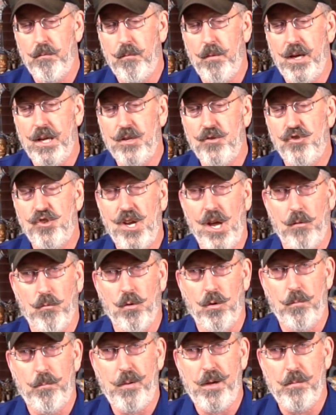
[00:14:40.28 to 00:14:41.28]
in
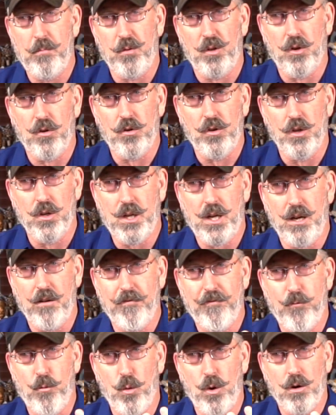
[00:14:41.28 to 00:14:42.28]
general, people are looking
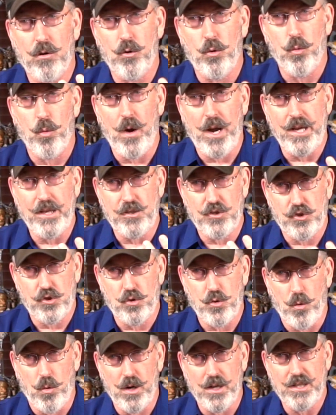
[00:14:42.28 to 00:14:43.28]
for great
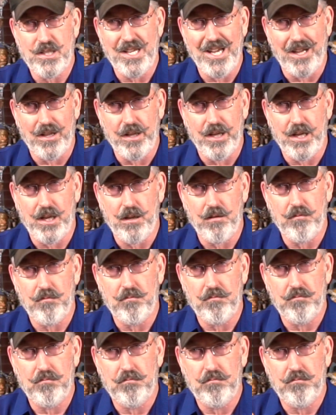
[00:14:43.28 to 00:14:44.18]
storytelling